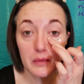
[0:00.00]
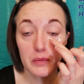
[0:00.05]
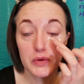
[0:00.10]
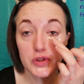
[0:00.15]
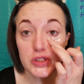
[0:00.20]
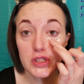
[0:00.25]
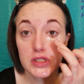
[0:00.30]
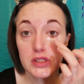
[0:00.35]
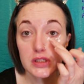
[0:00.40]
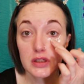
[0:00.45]

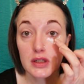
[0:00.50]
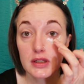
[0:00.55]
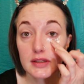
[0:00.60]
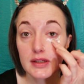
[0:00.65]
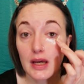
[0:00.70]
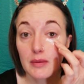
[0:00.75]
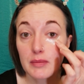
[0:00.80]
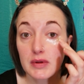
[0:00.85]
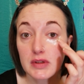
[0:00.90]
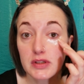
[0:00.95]
just going to
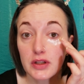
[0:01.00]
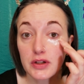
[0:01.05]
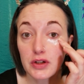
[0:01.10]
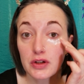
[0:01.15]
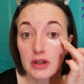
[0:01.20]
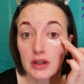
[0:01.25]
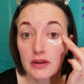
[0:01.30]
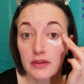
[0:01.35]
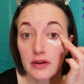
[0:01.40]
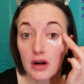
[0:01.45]
dab this
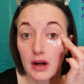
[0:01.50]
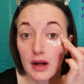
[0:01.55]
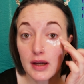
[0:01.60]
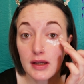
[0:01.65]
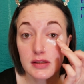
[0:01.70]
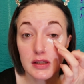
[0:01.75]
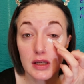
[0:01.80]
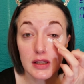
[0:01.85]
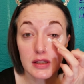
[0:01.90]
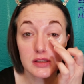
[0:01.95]
underneath our
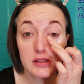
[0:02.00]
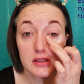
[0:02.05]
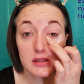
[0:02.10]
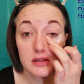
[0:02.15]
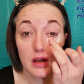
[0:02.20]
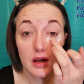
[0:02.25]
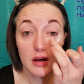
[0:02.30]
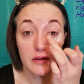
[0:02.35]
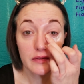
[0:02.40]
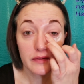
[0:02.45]
eyes and
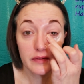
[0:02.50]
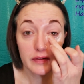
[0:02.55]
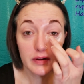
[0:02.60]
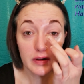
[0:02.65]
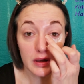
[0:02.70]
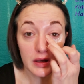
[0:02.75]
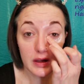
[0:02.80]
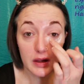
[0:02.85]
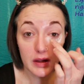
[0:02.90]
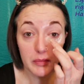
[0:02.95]

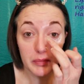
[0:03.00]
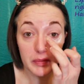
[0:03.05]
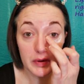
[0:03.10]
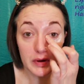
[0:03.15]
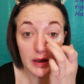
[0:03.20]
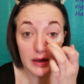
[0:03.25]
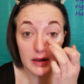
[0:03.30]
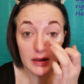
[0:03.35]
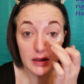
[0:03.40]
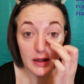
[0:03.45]
softly
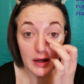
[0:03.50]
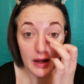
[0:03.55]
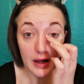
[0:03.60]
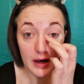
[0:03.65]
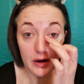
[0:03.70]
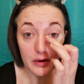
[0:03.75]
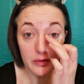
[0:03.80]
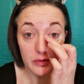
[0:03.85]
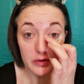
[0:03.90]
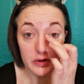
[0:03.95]
blend it
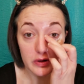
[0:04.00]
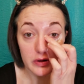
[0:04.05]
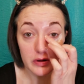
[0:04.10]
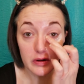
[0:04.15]
out.